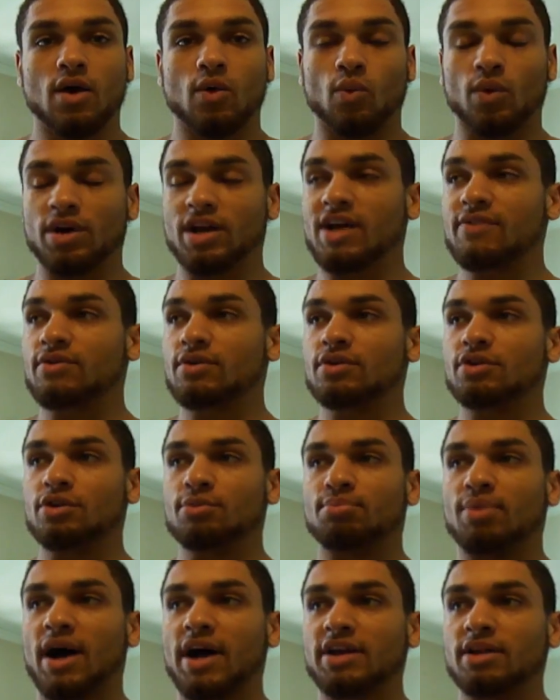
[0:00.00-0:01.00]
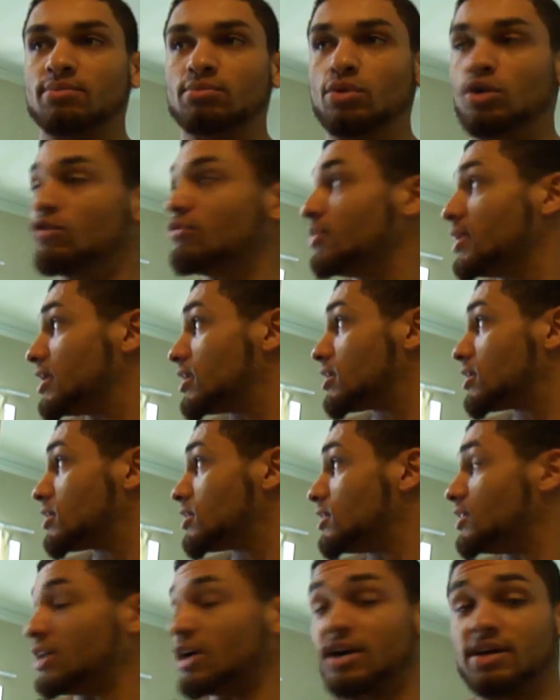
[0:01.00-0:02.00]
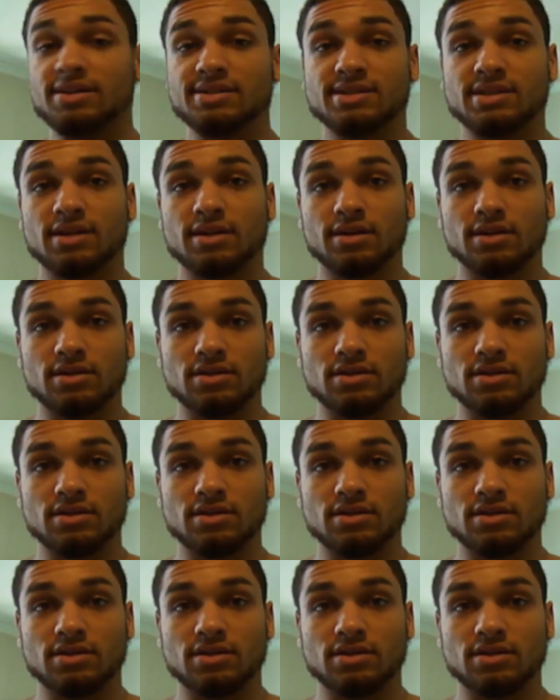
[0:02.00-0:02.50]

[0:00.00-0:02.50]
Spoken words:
Whatever your body movement does